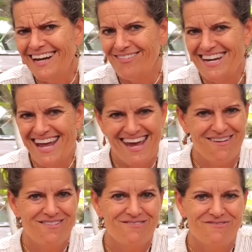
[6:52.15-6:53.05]
it every
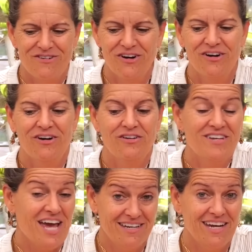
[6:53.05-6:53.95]
day for
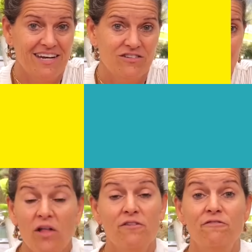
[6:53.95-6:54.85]
10 days?
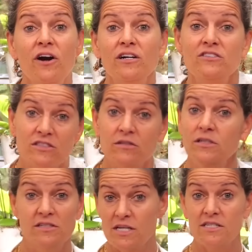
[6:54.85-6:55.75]
Well, the first
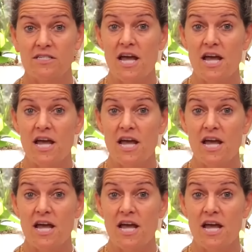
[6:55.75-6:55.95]
is not